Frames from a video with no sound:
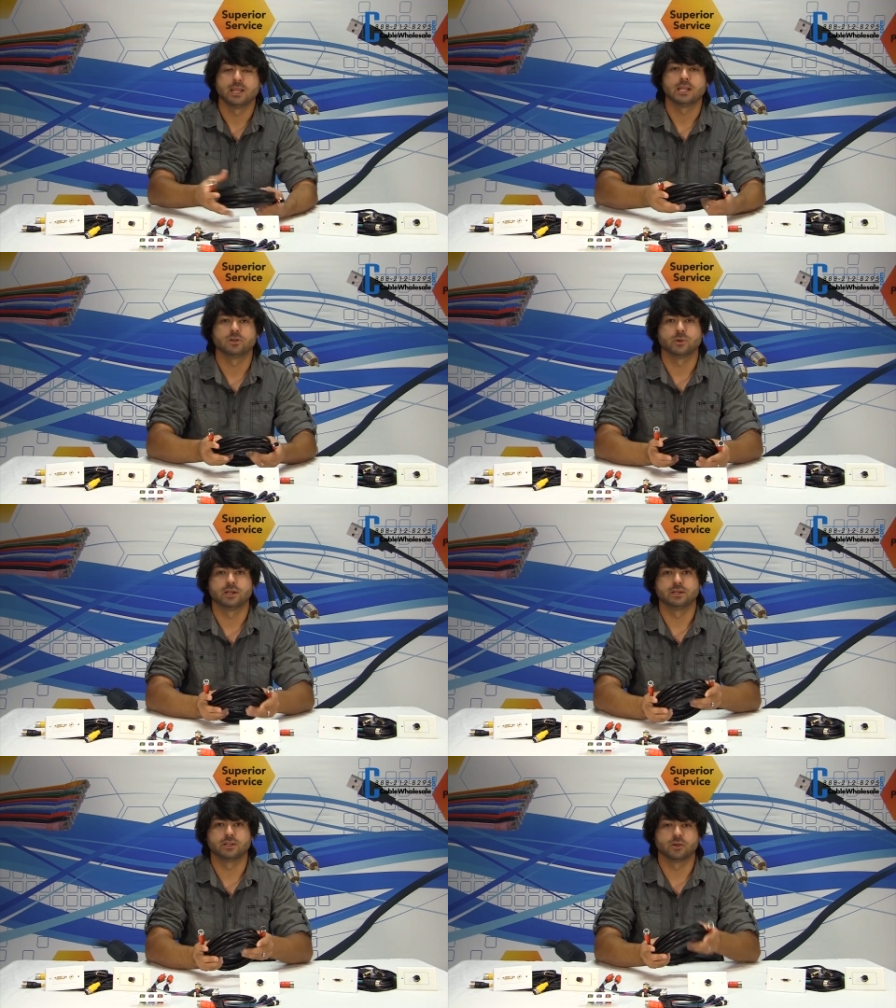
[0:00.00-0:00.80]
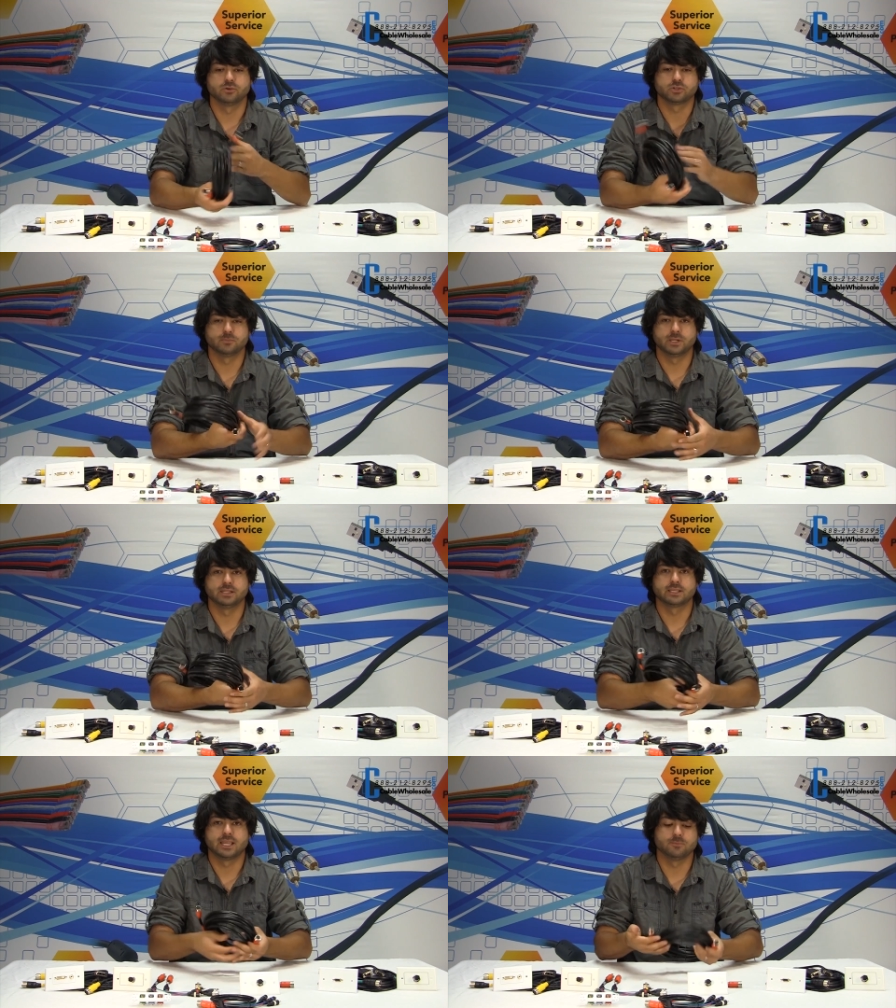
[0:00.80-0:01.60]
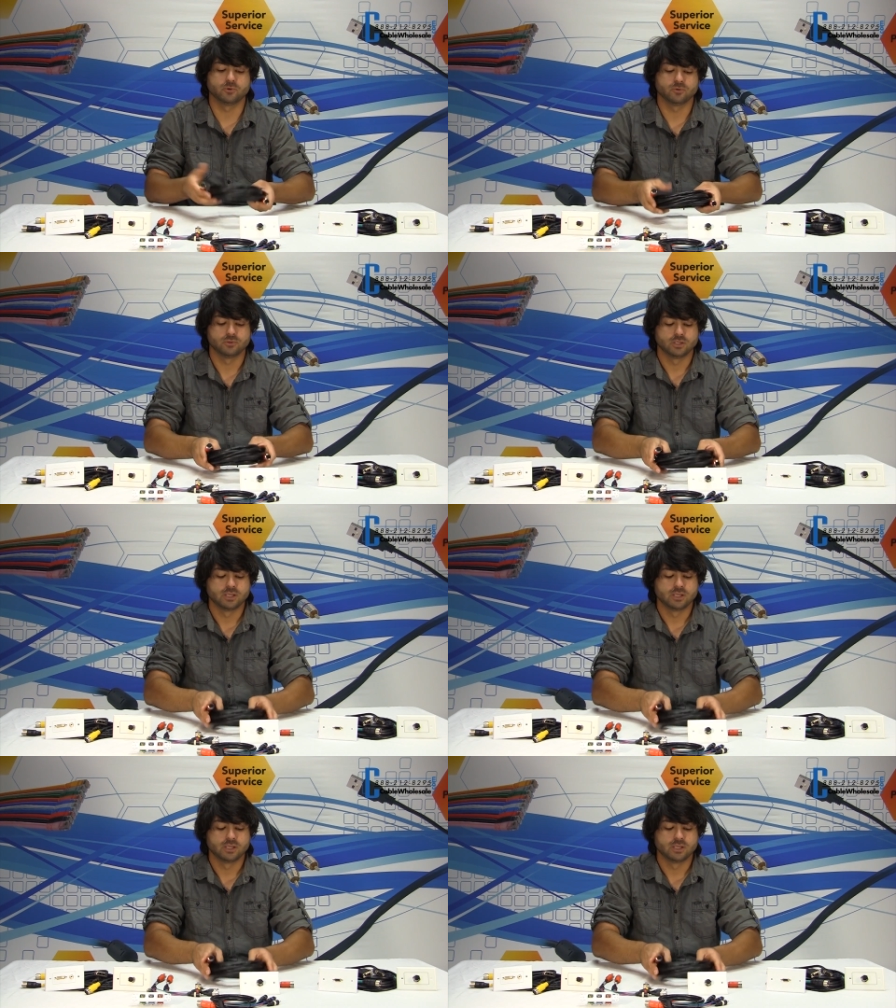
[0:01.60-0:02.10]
and you're ready to go and terminate the cable.